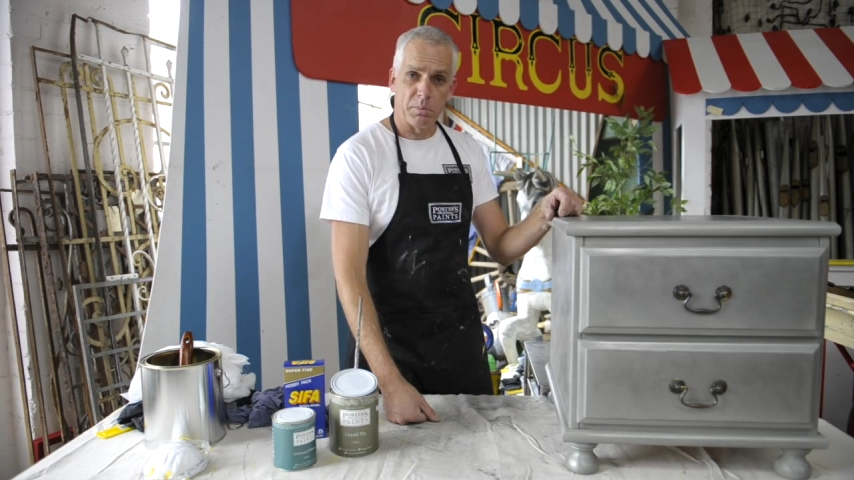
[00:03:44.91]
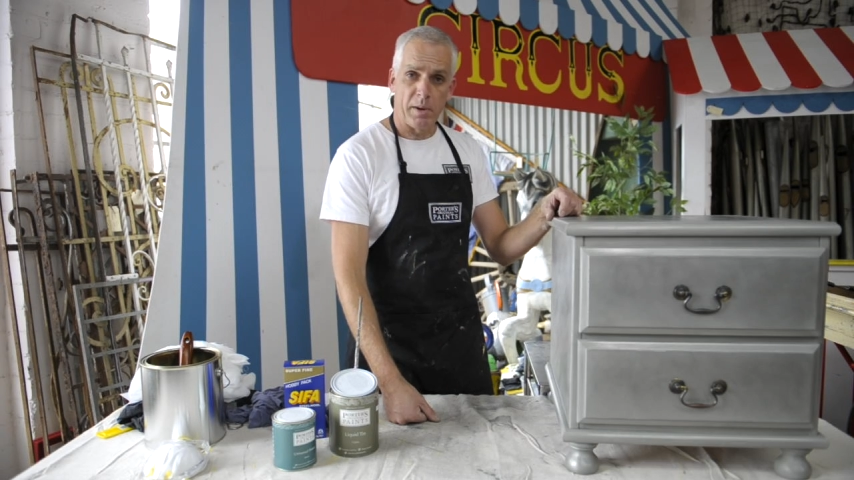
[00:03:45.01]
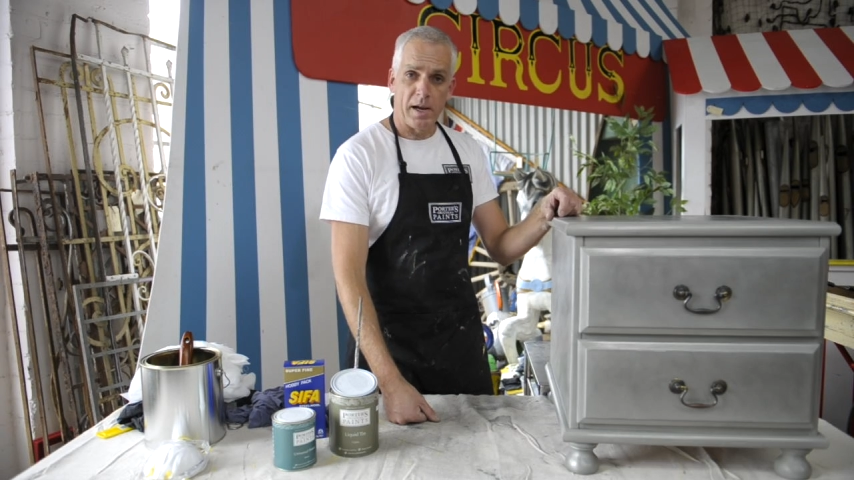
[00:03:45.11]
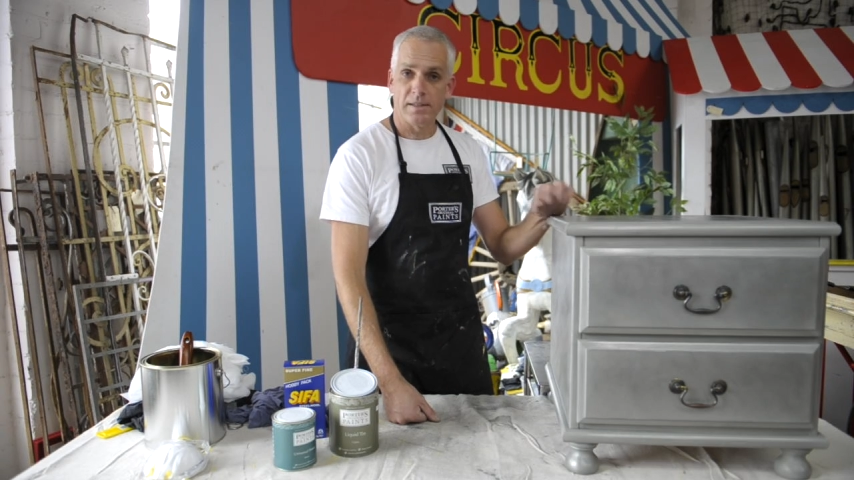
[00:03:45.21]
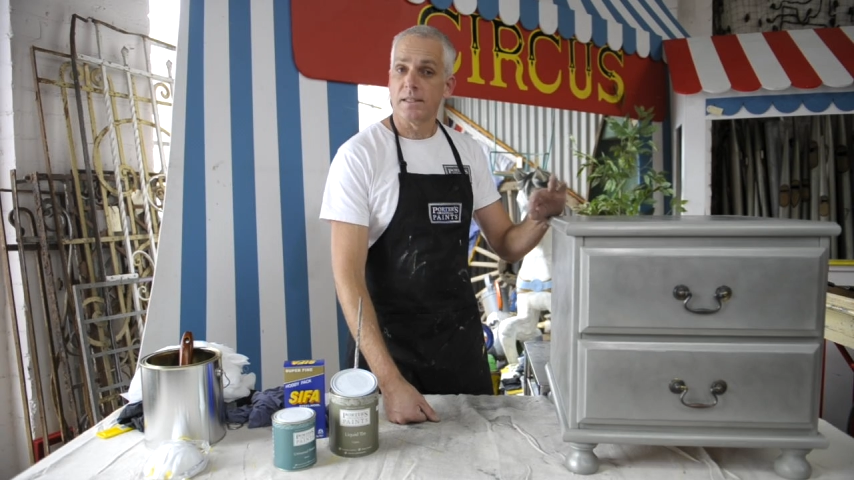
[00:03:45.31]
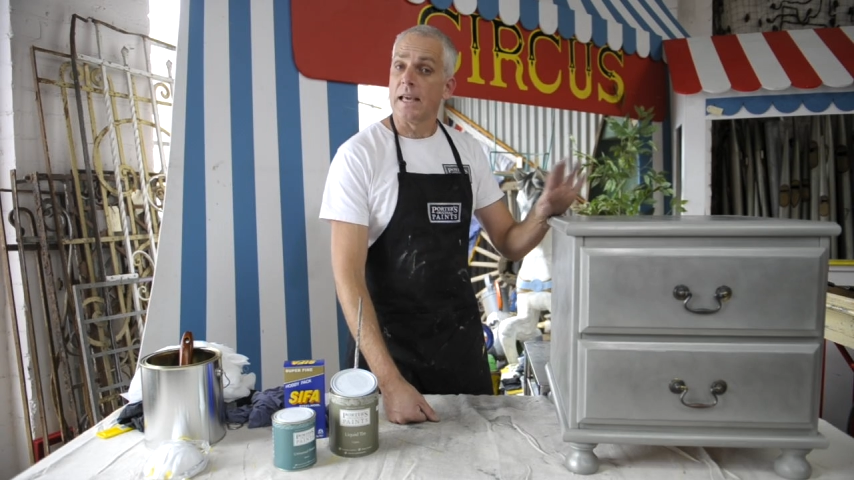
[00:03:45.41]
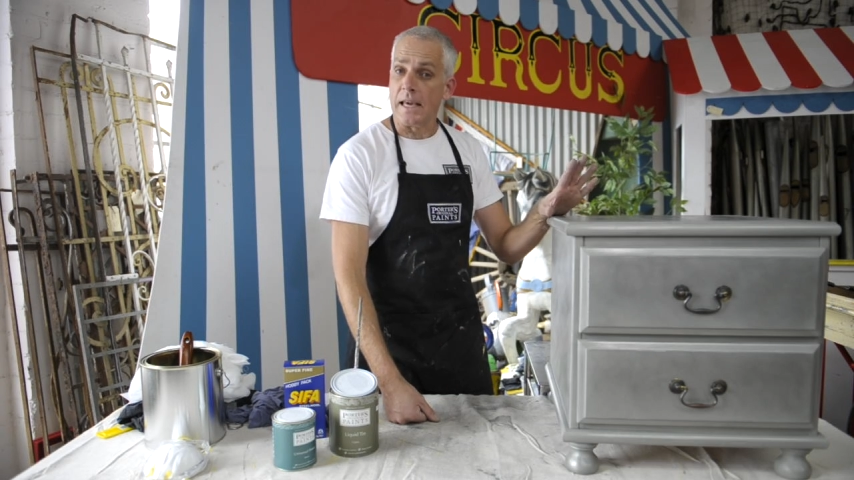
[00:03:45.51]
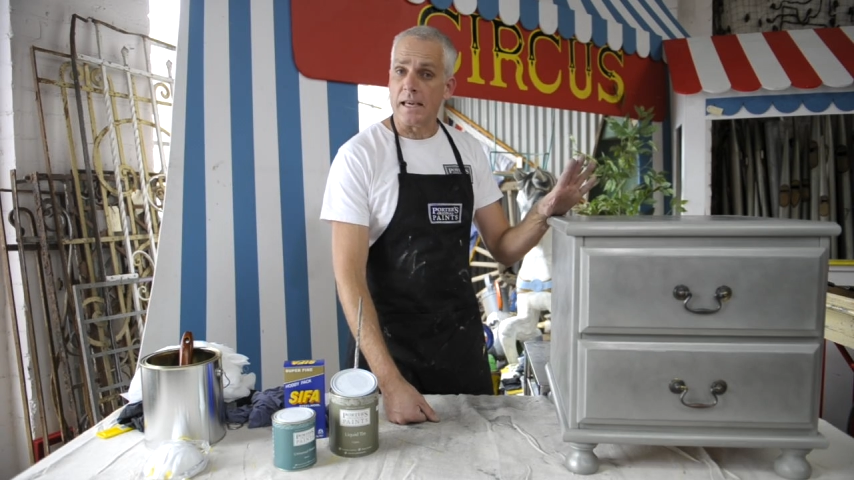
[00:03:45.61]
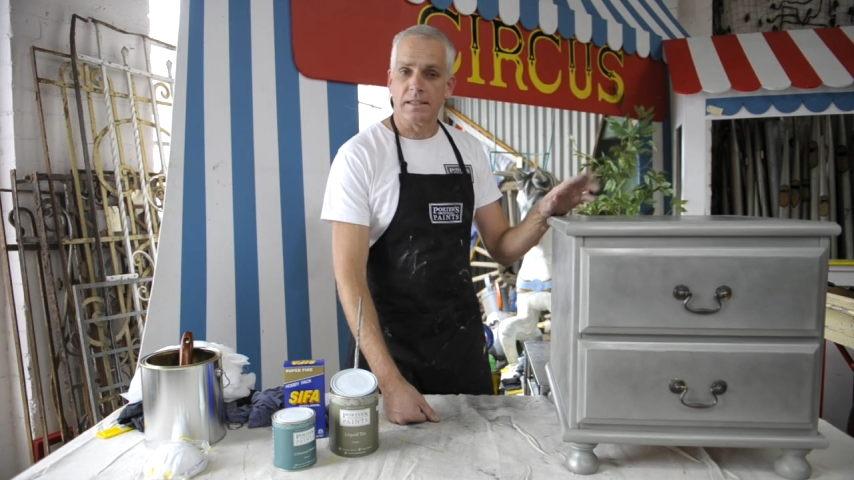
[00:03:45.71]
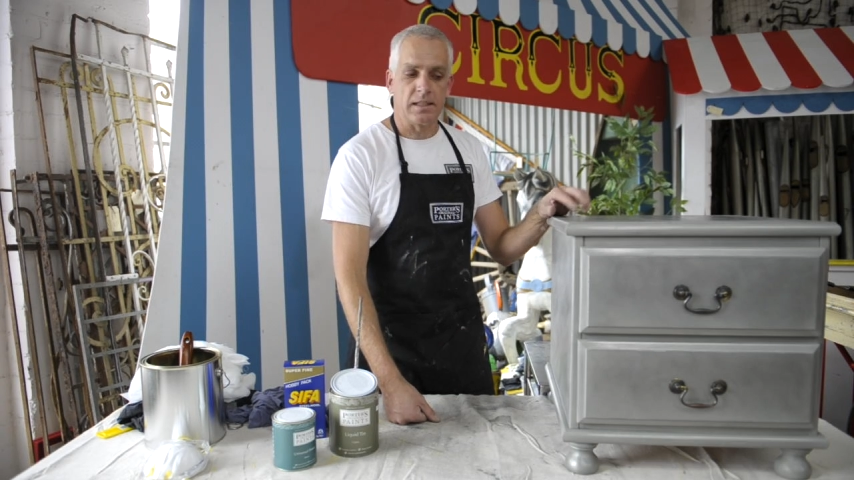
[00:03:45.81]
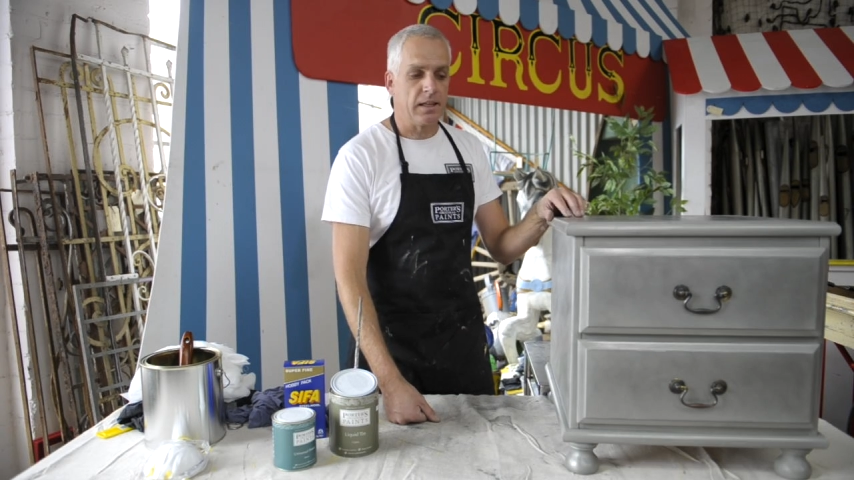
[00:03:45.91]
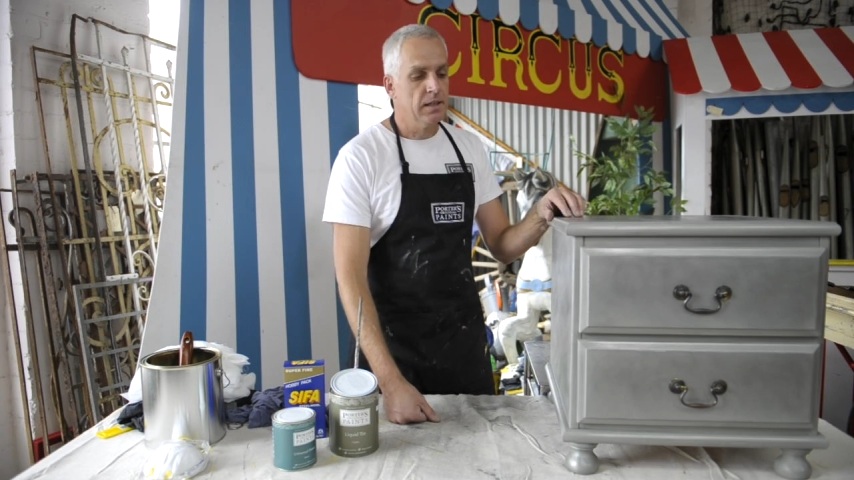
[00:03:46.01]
bucks, easy.